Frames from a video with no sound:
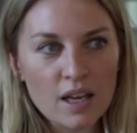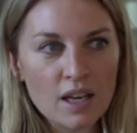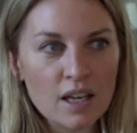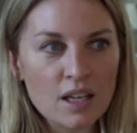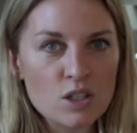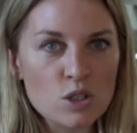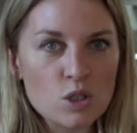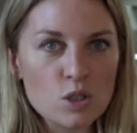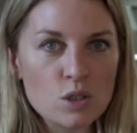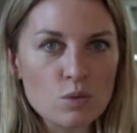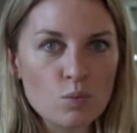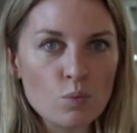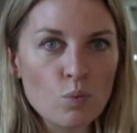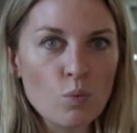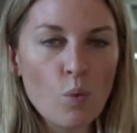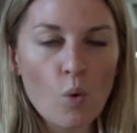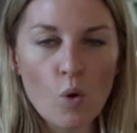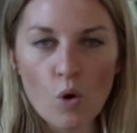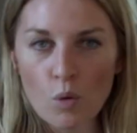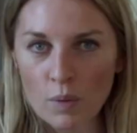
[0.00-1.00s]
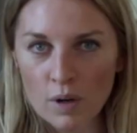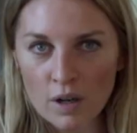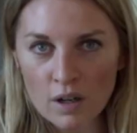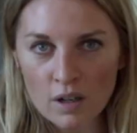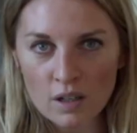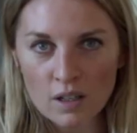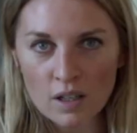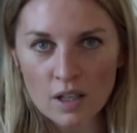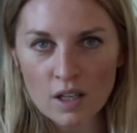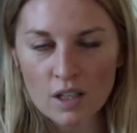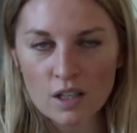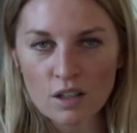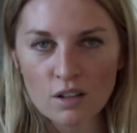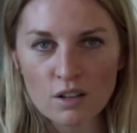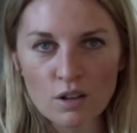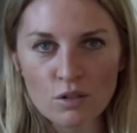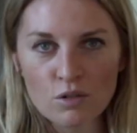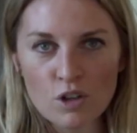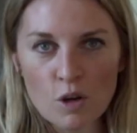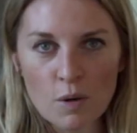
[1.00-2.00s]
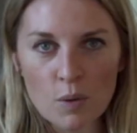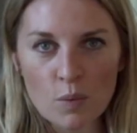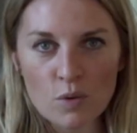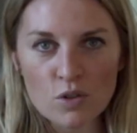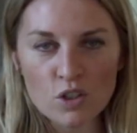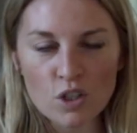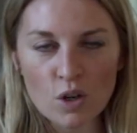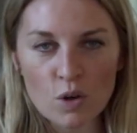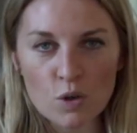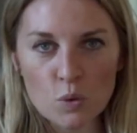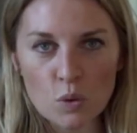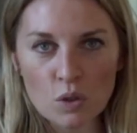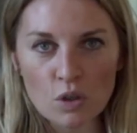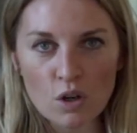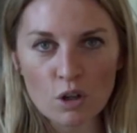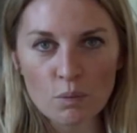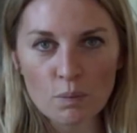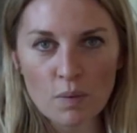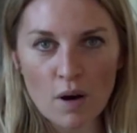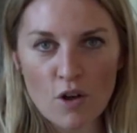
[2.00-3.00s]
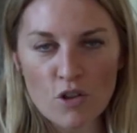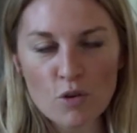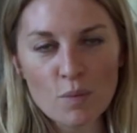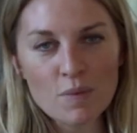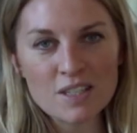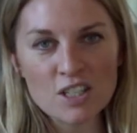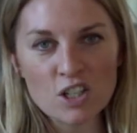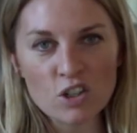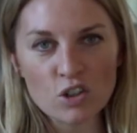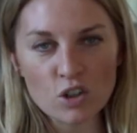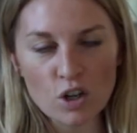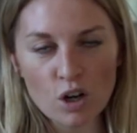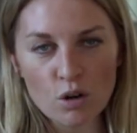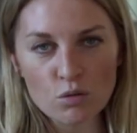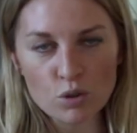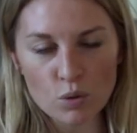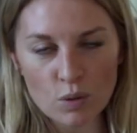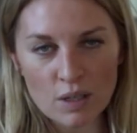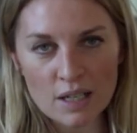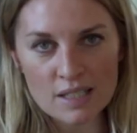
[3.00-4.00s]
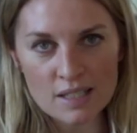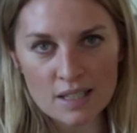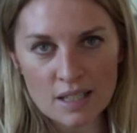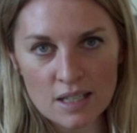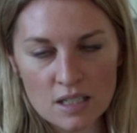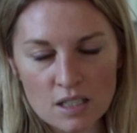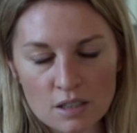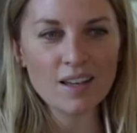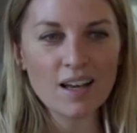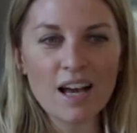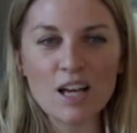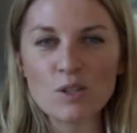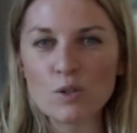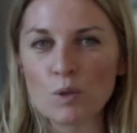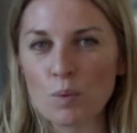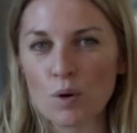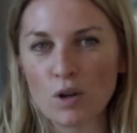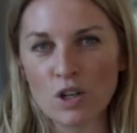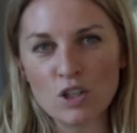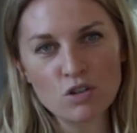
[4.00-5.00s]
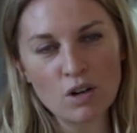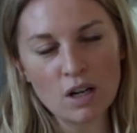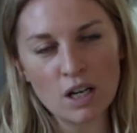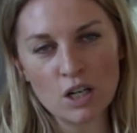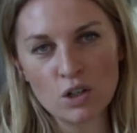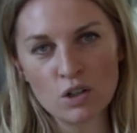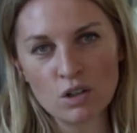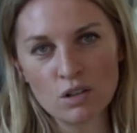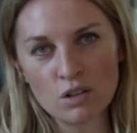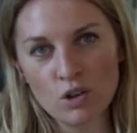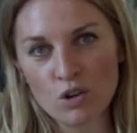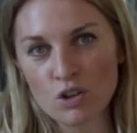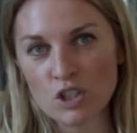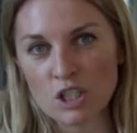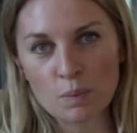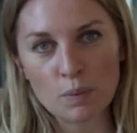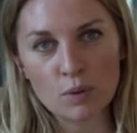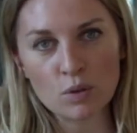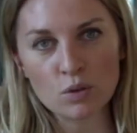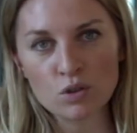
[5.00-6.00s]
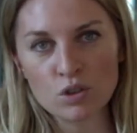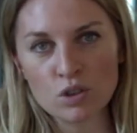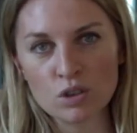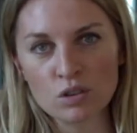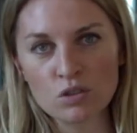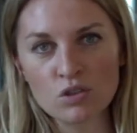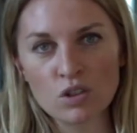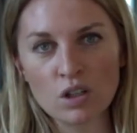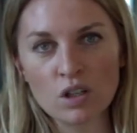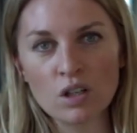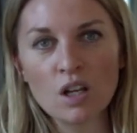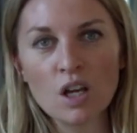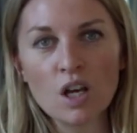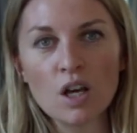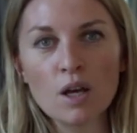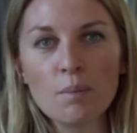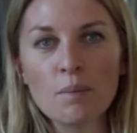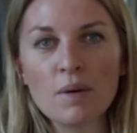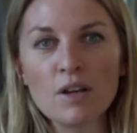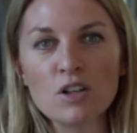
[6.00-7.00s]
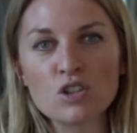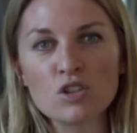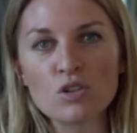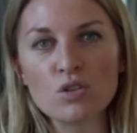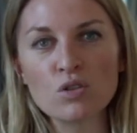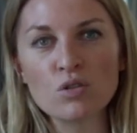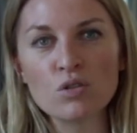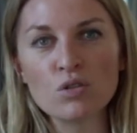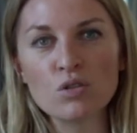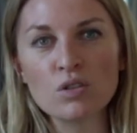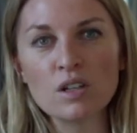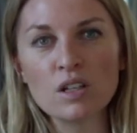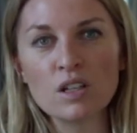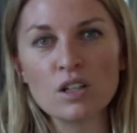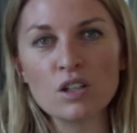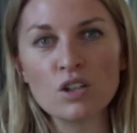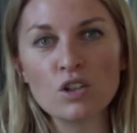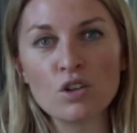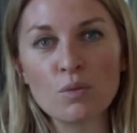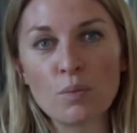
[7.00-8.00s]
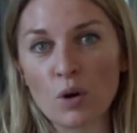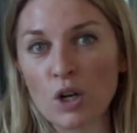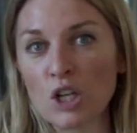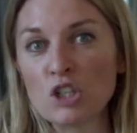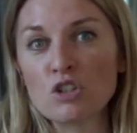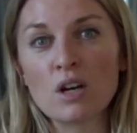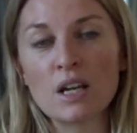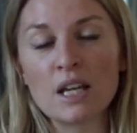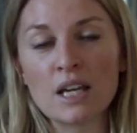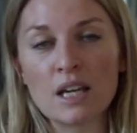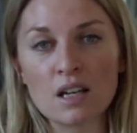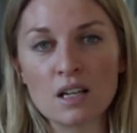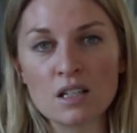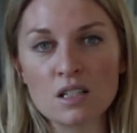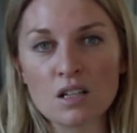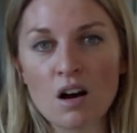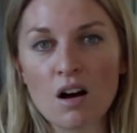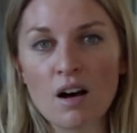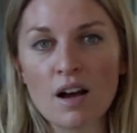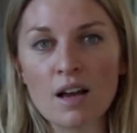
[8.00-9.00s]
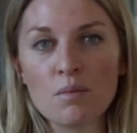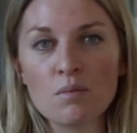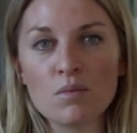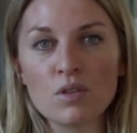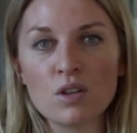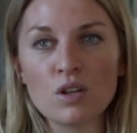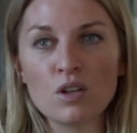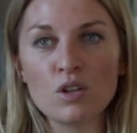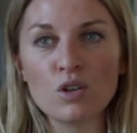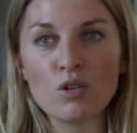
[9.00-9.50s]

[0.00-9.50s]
It's warmer. You know, nobody wants to go into a cold bathroom and sit on a cold toilet seat. As with potty training neurotypical children, make sure you're potty training at a time that